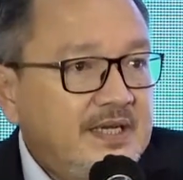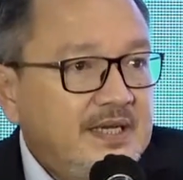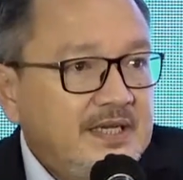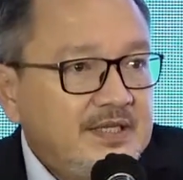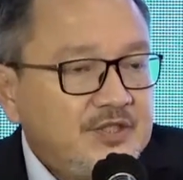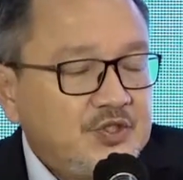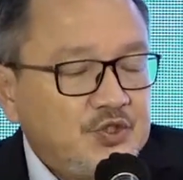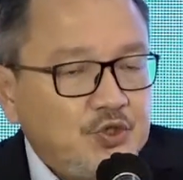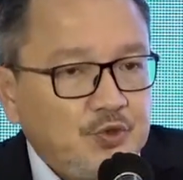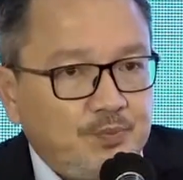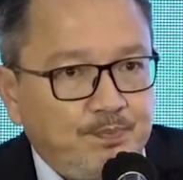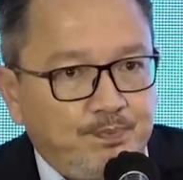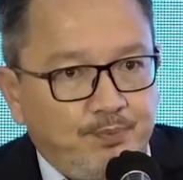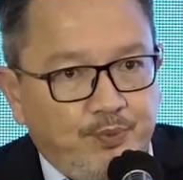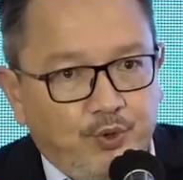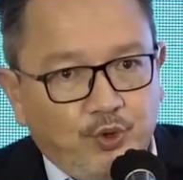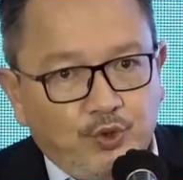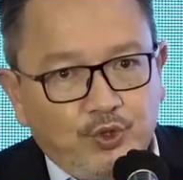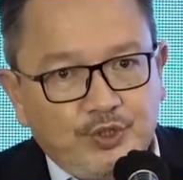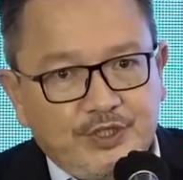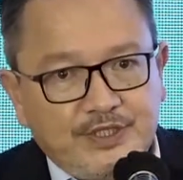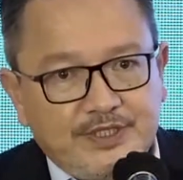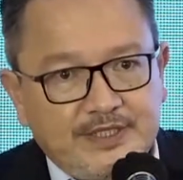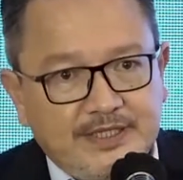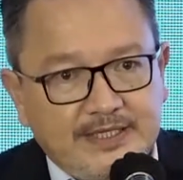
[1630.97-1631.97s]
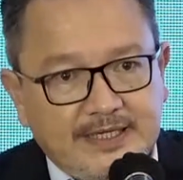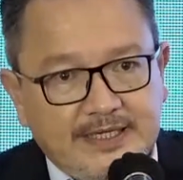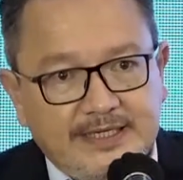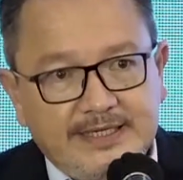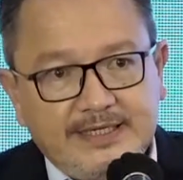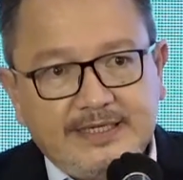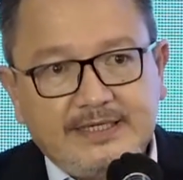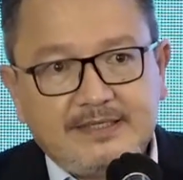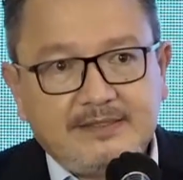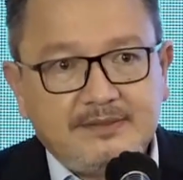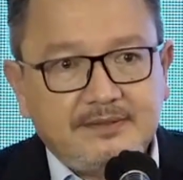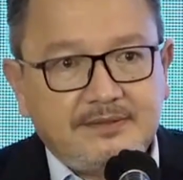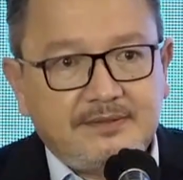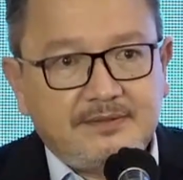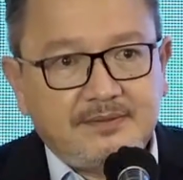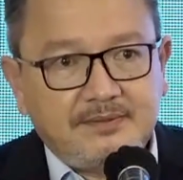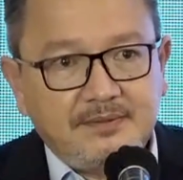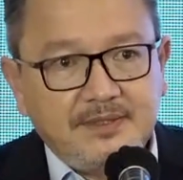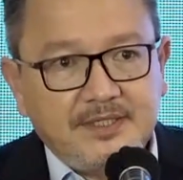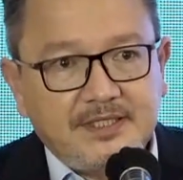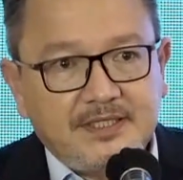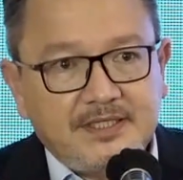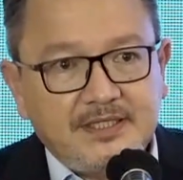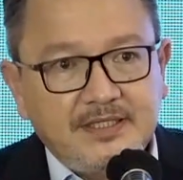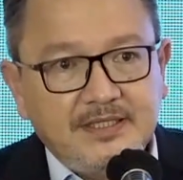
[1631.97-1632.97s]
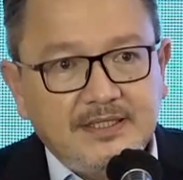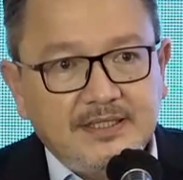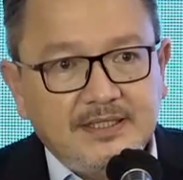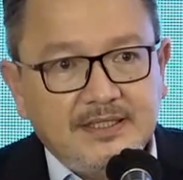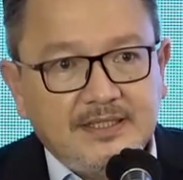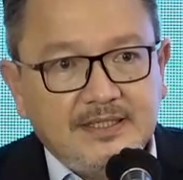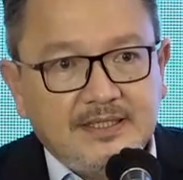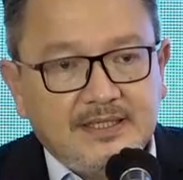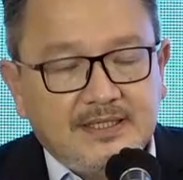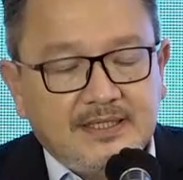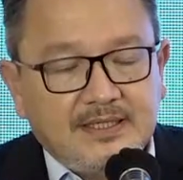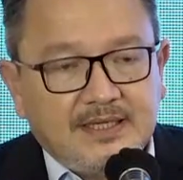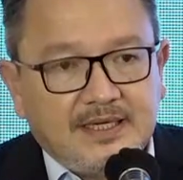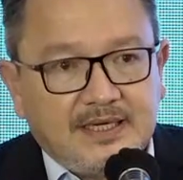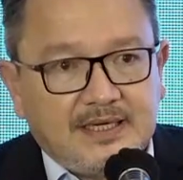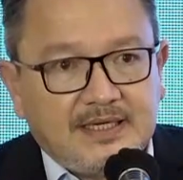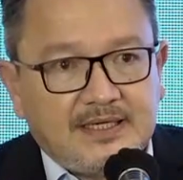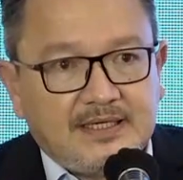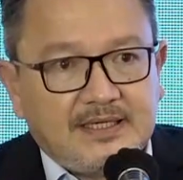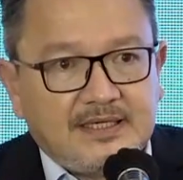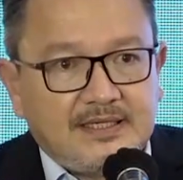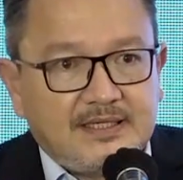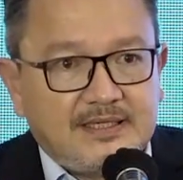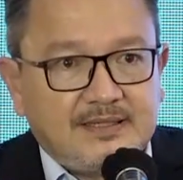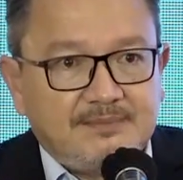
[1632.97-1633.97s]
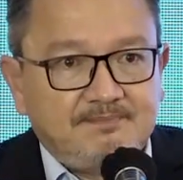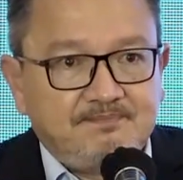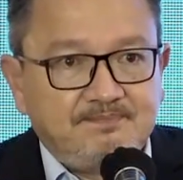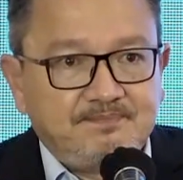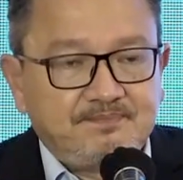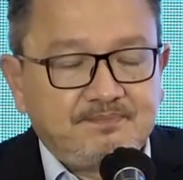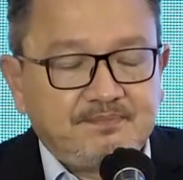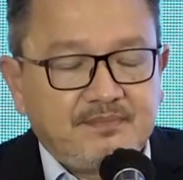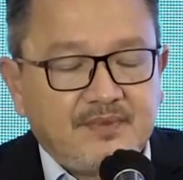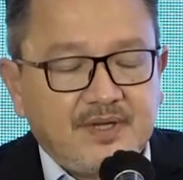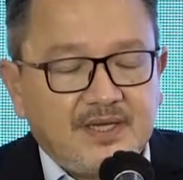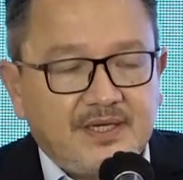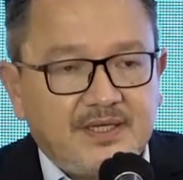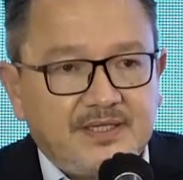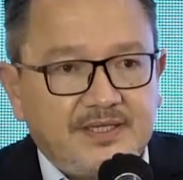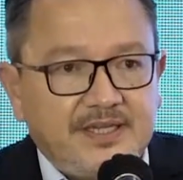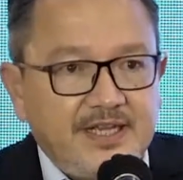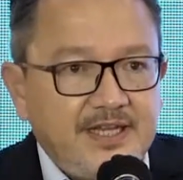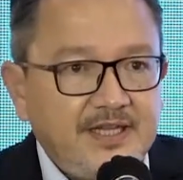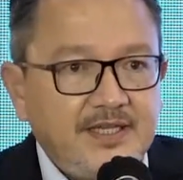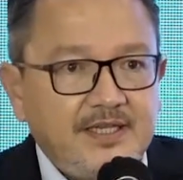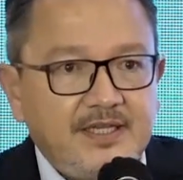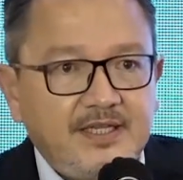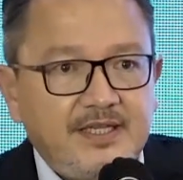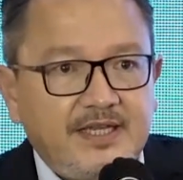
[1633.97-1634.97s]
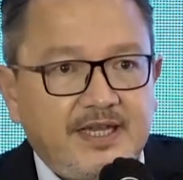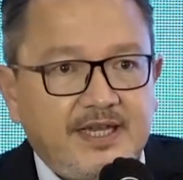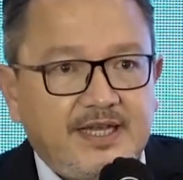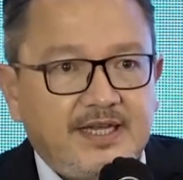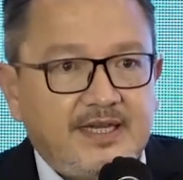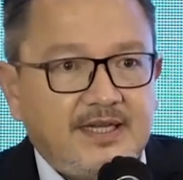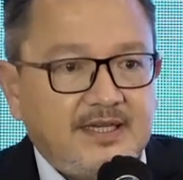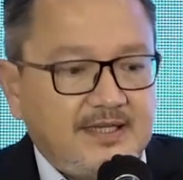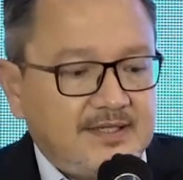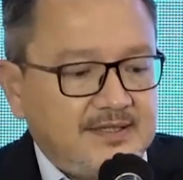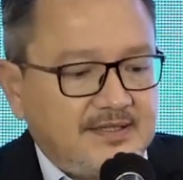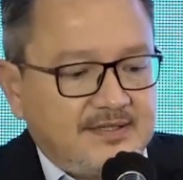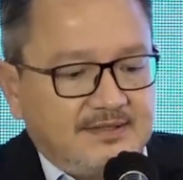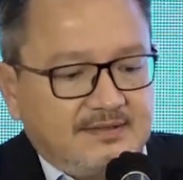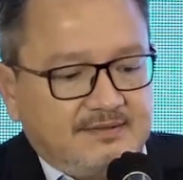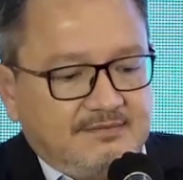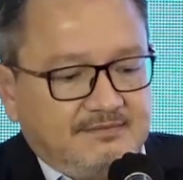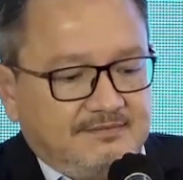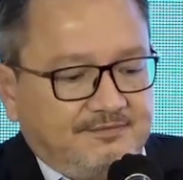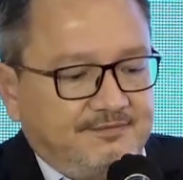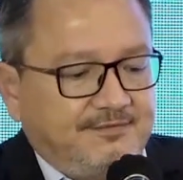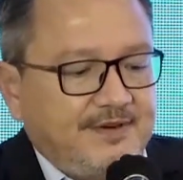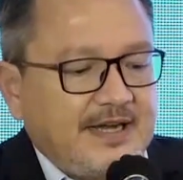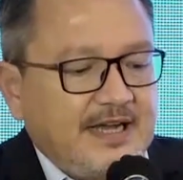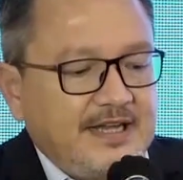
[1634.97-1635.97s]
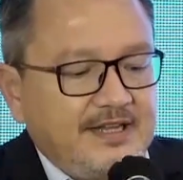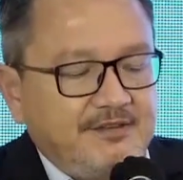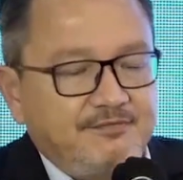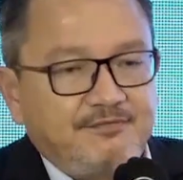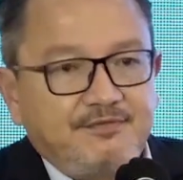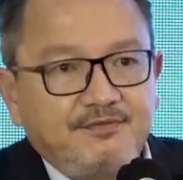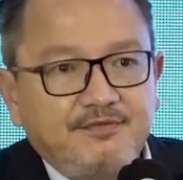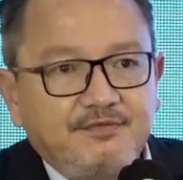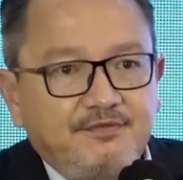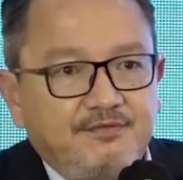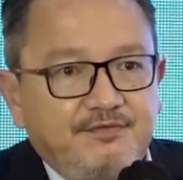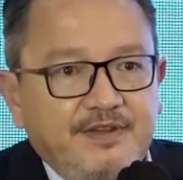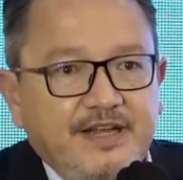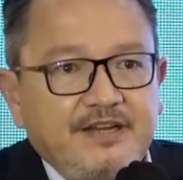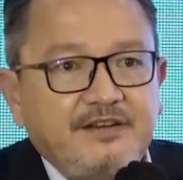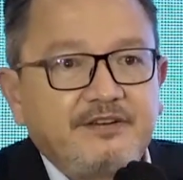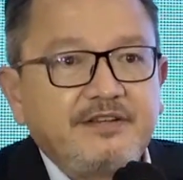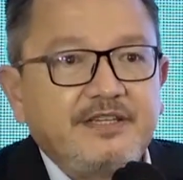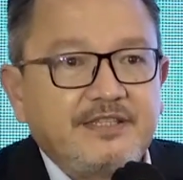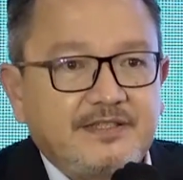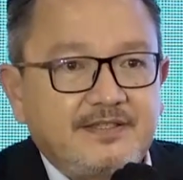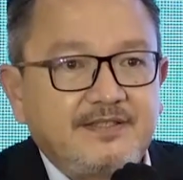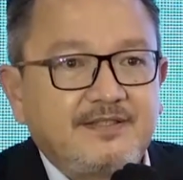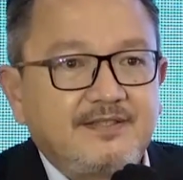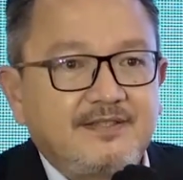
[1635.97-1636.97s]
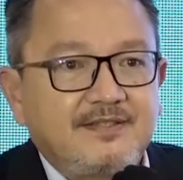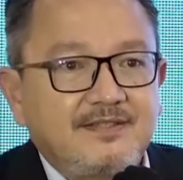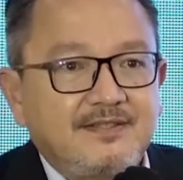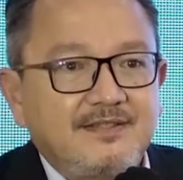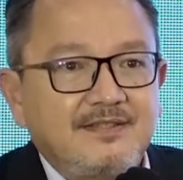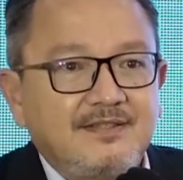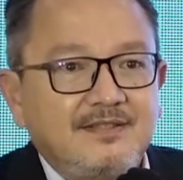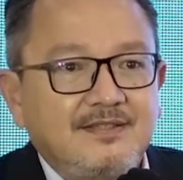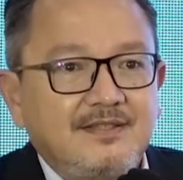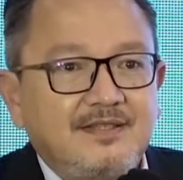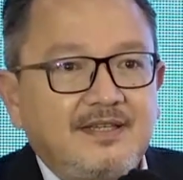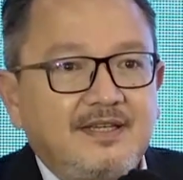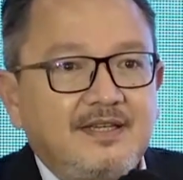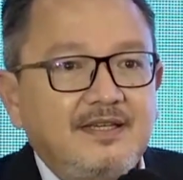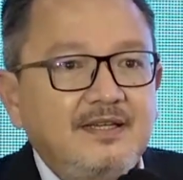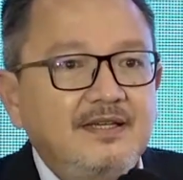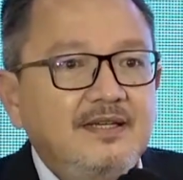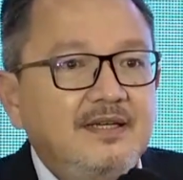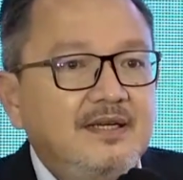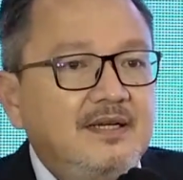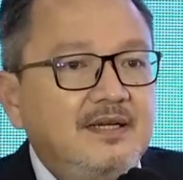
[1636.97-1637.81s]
So post the clinical 3, dengue has 5 variants, okay?